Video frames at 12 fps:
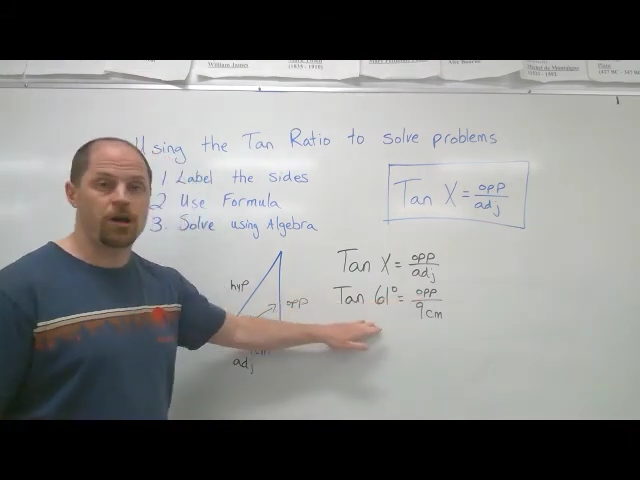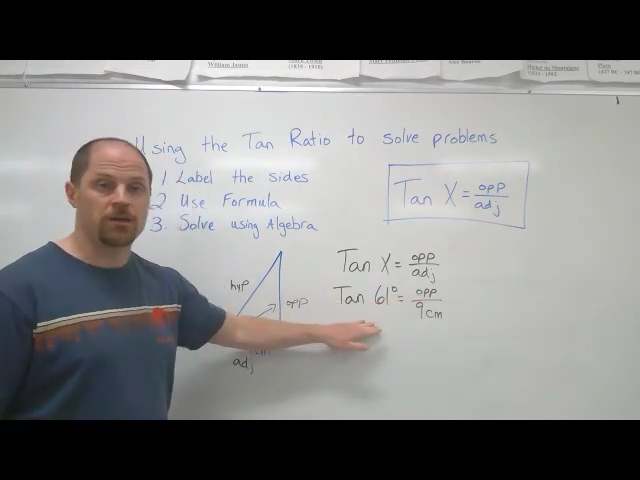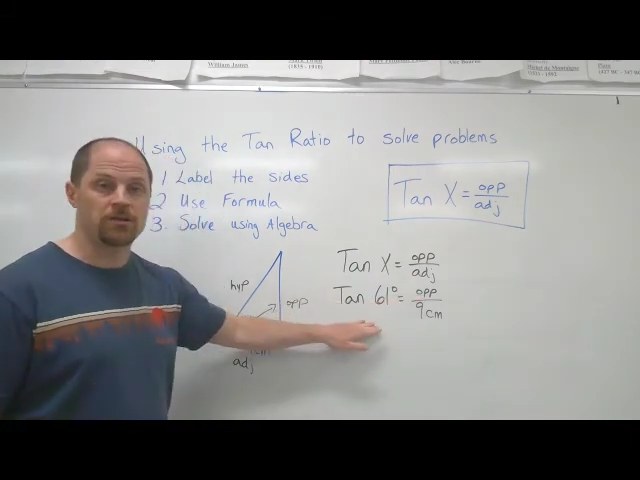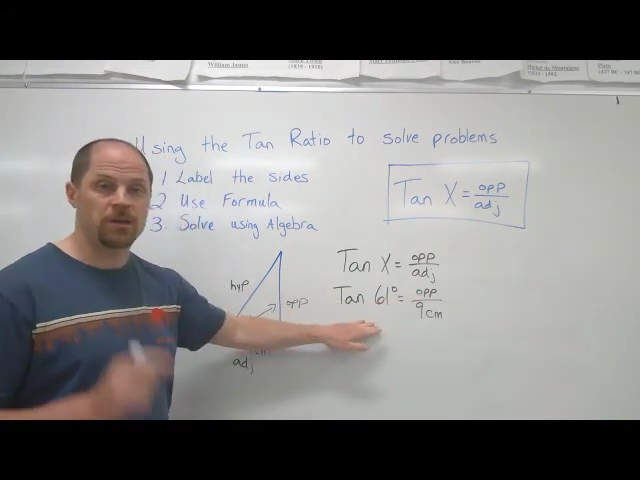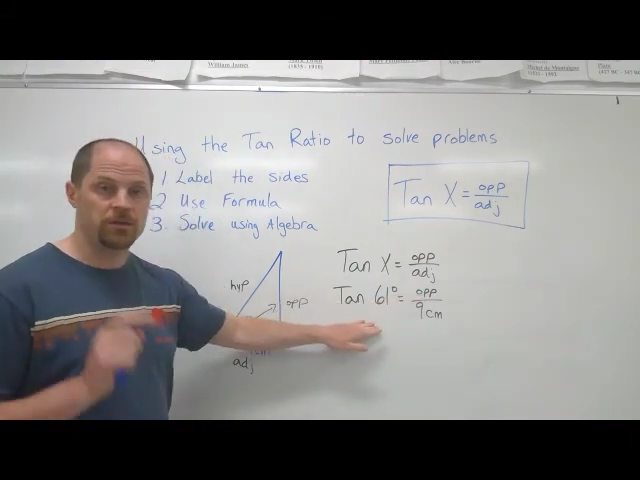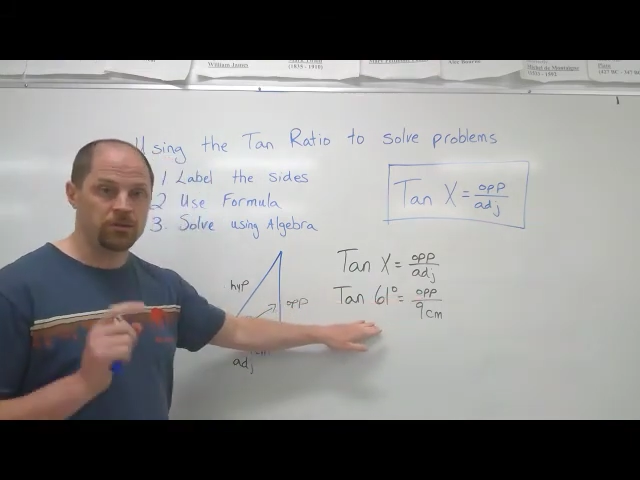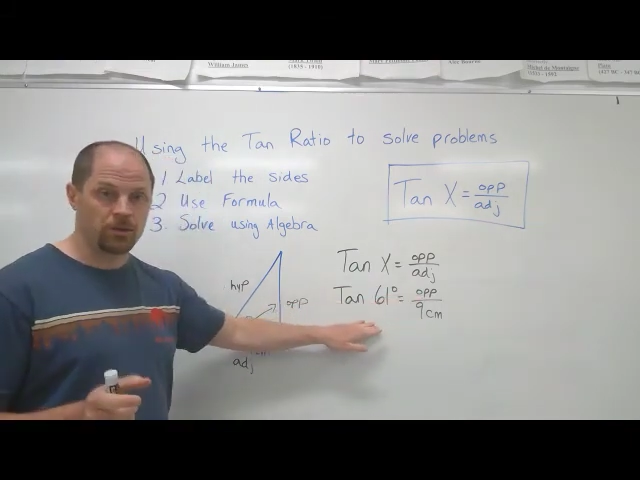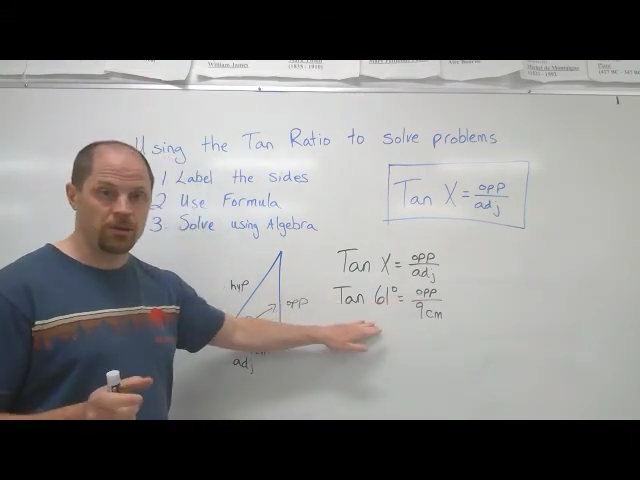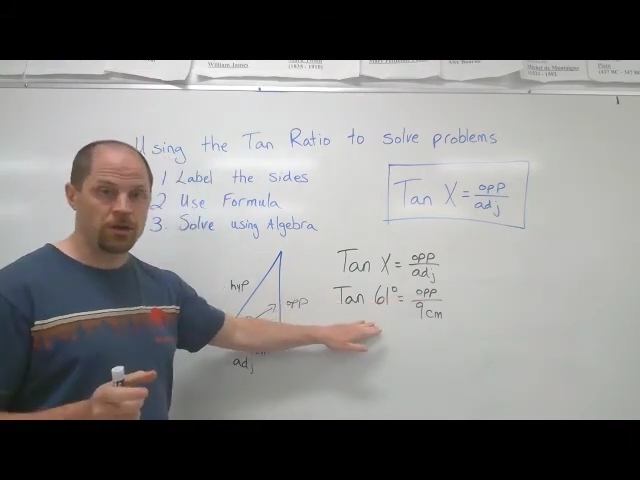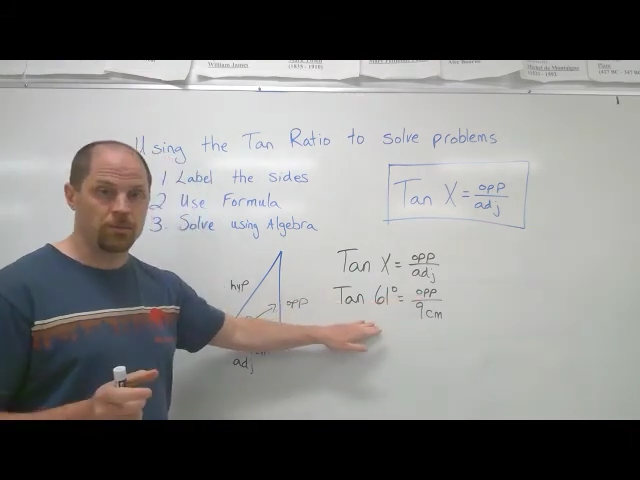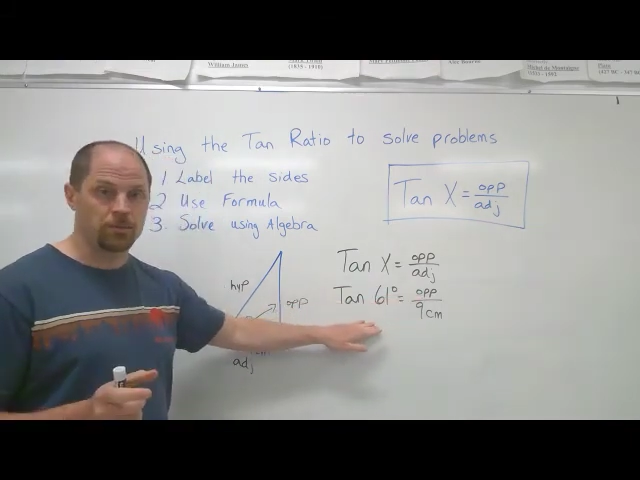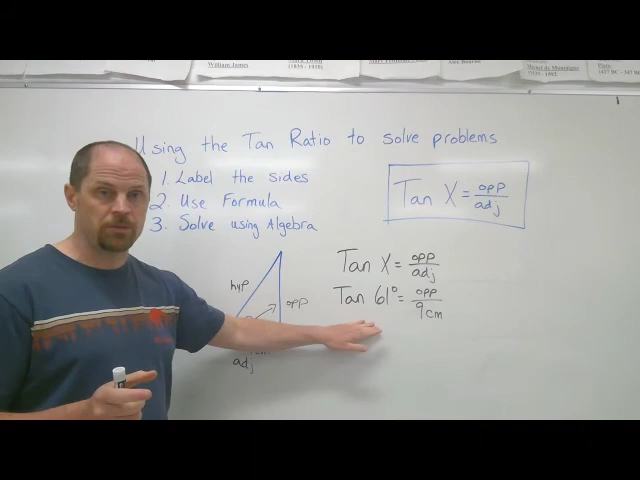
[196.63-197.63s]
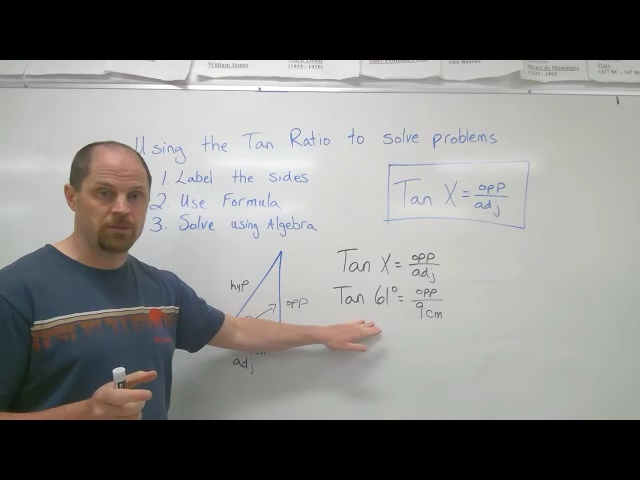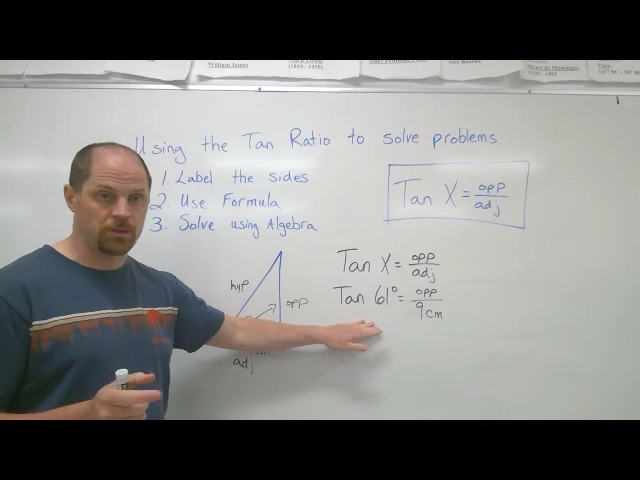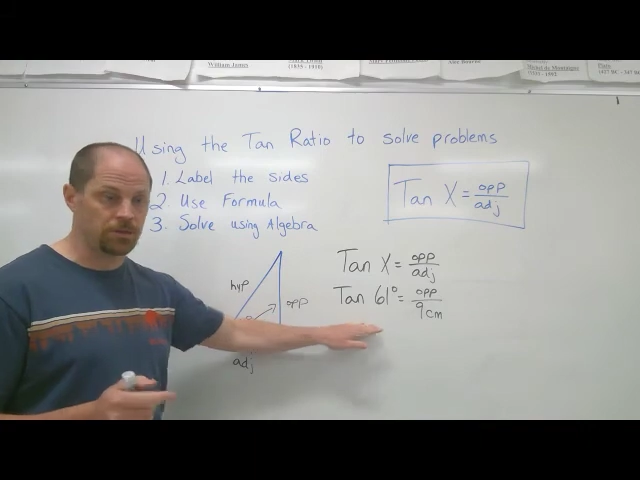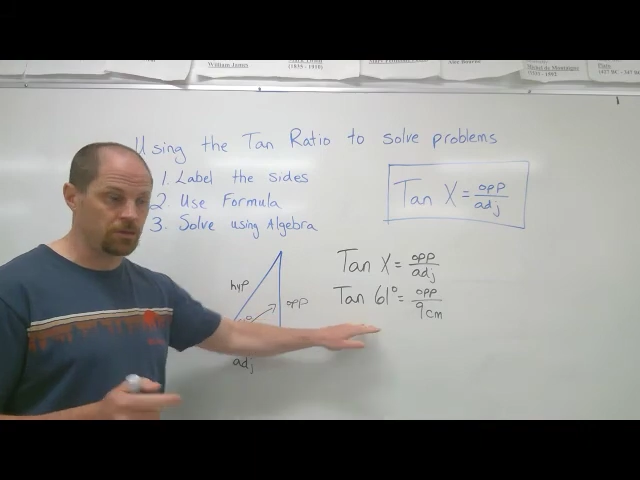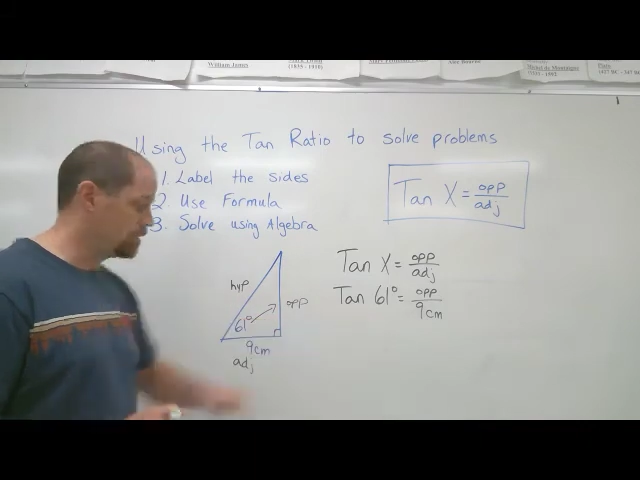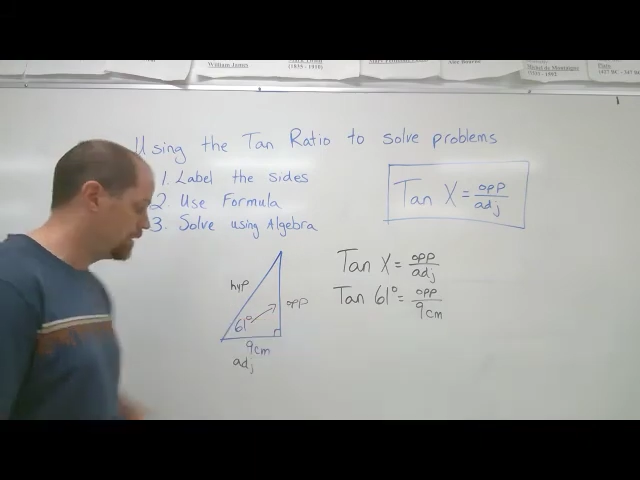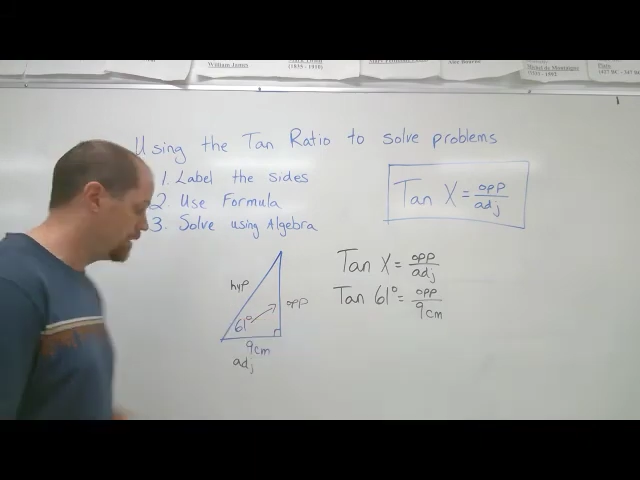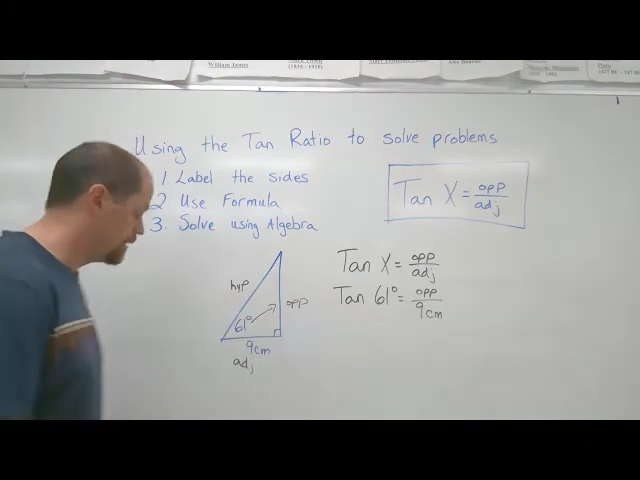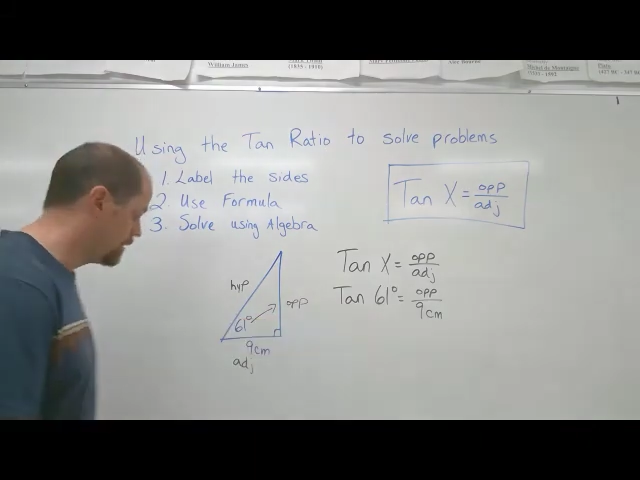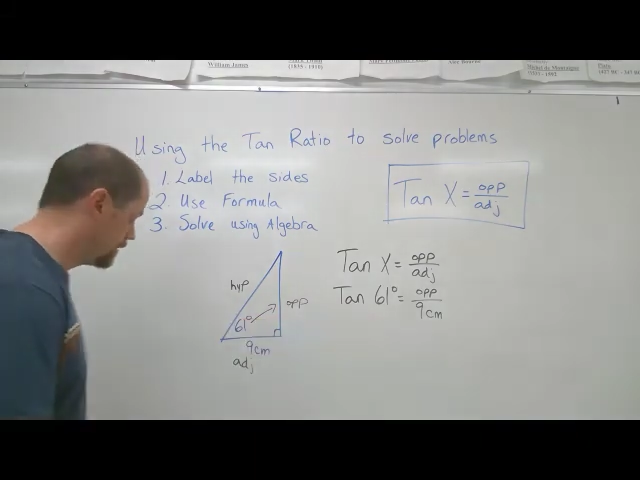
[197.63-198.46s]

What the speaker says: across by doing the opposite.